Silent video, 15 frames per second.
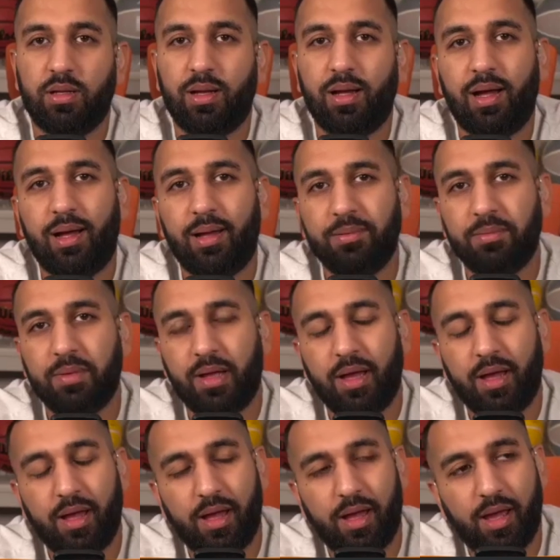I'm
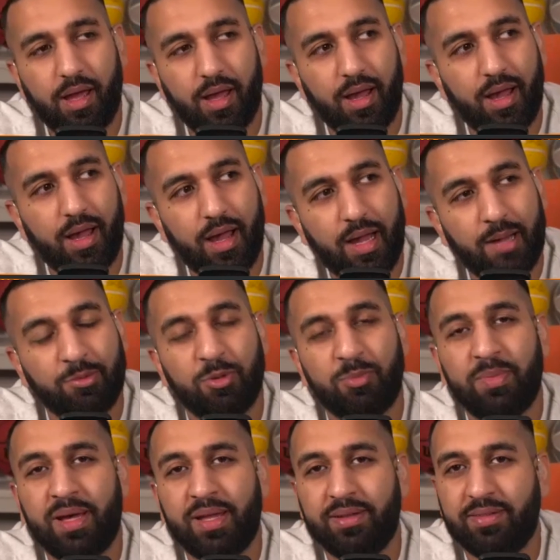not
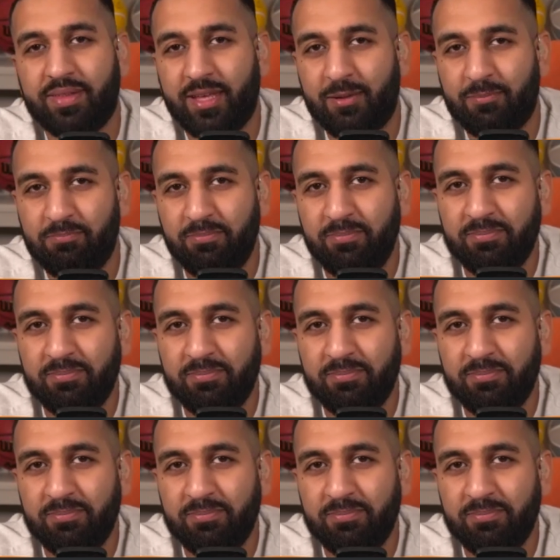mad at them.